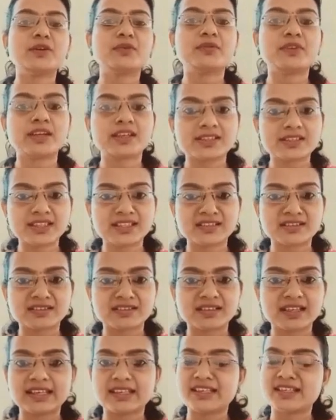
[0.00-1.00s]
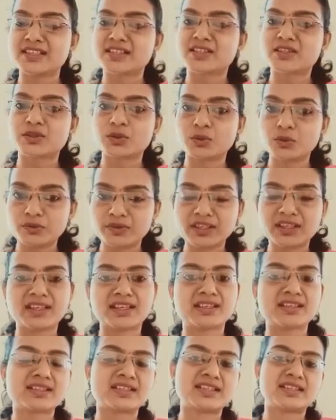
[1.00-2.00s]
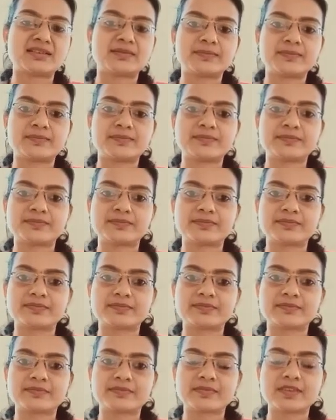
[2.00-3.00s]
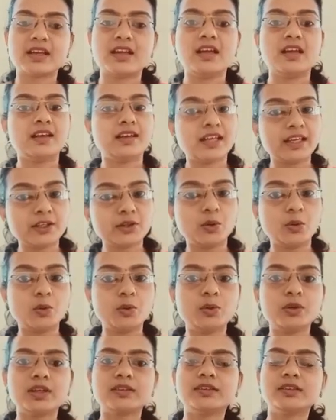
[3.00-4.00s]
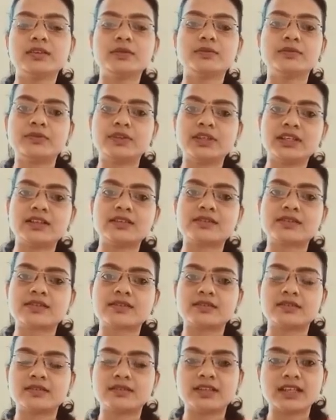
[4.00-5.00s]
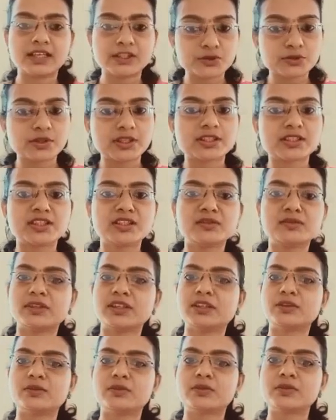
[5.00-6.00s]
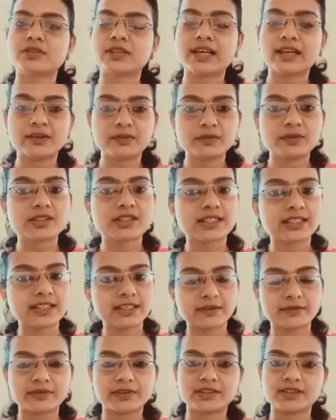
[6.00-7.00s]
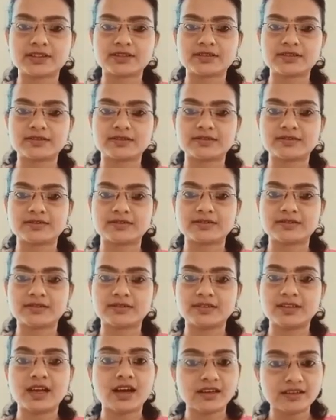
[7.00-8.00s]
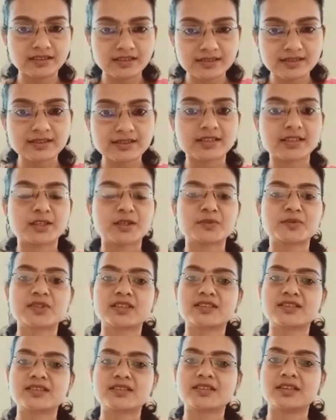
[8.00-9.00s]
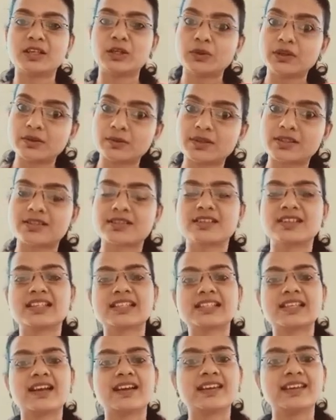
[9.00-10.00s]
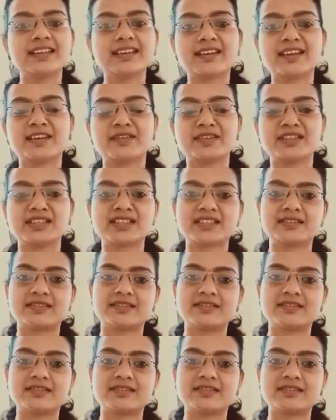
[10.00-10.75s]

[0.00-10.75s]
fighting against COVID-19. Like all other fields, the educational field was adversely affected. Under such circumstance, your question is highly relevant.